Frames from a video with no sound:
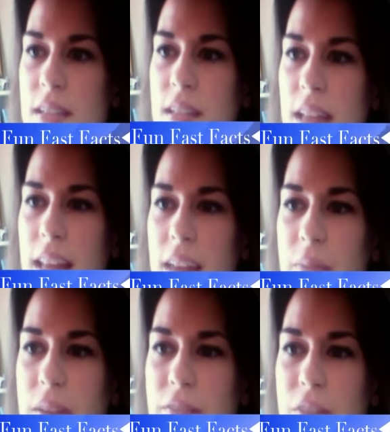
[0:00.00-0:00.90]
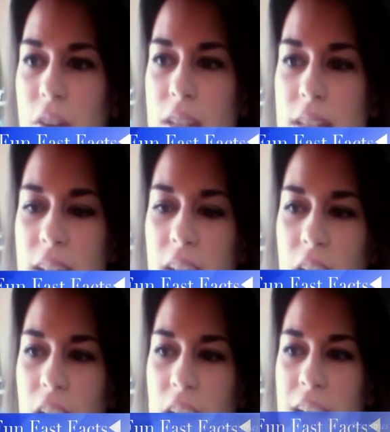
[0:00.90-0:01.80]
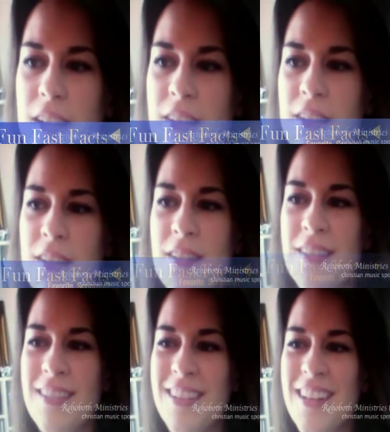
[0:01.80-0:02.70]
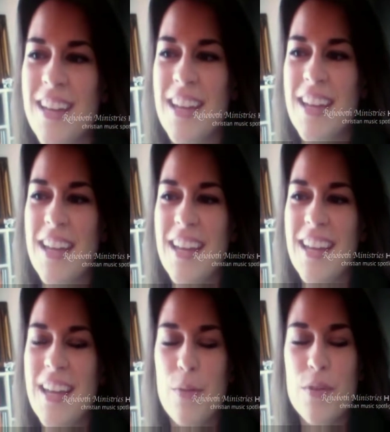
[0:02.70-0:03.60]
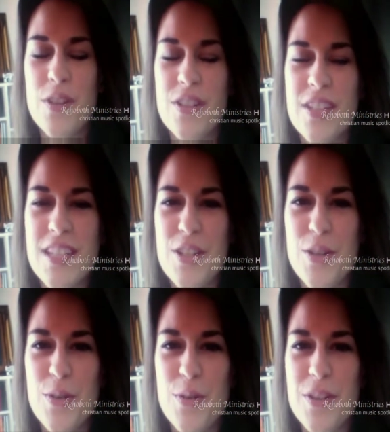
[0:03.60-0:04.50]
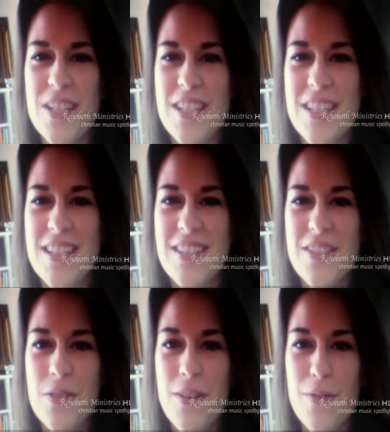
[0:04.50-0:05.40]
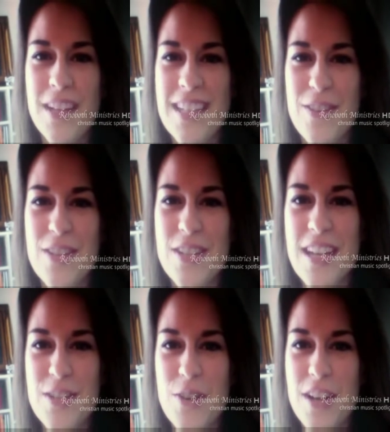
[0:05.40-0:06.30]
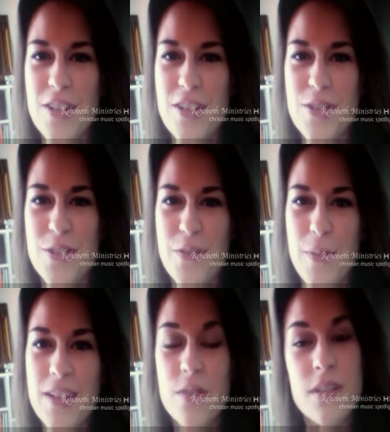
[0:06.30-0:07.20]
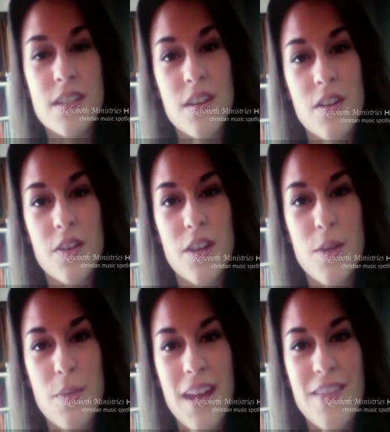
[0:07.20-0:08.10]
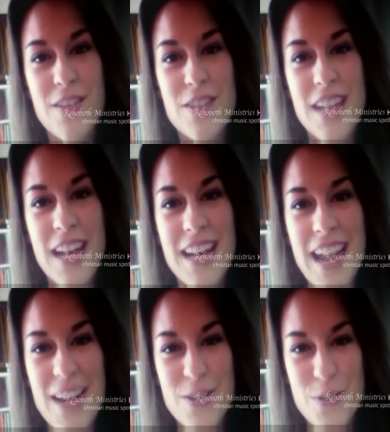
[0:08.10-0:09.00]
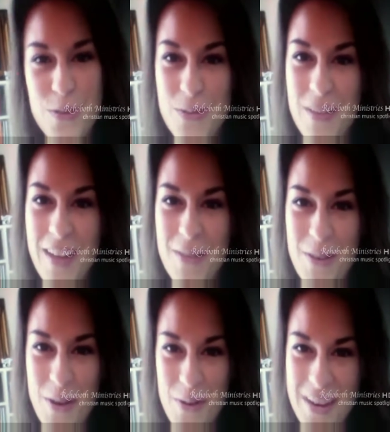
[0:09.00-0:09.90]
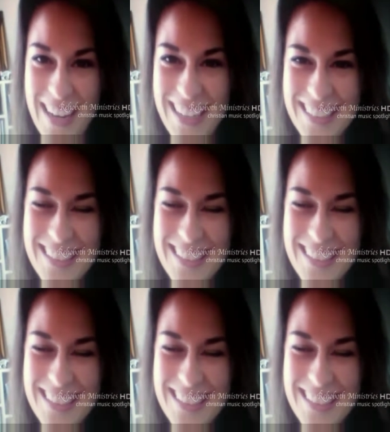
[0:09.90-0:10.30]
Lately I've been focusing on Hebrews 13:2, which is, "Do not forget to entertain strangers, for by doing so you may have entertained angels without knowing it."